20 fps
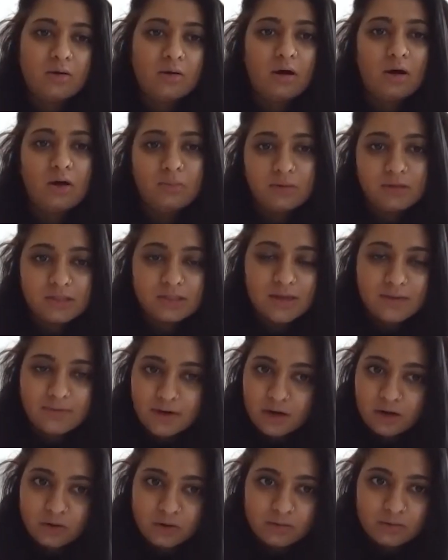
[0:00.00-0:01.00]
almost
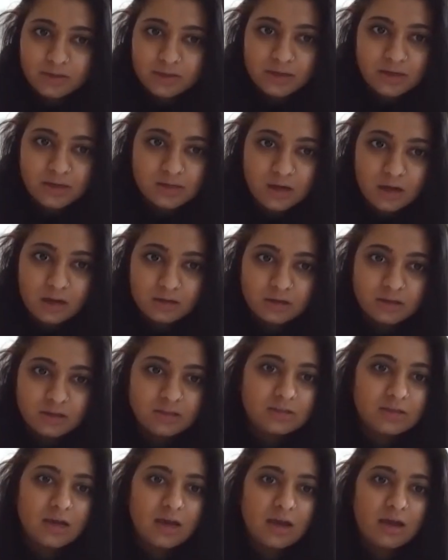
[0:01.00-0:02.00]
$700 million,
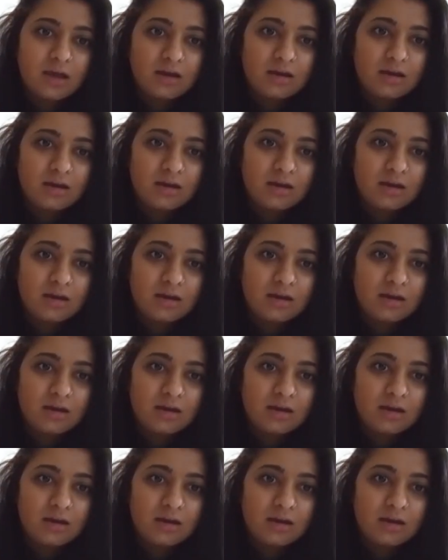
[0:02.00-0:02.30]
and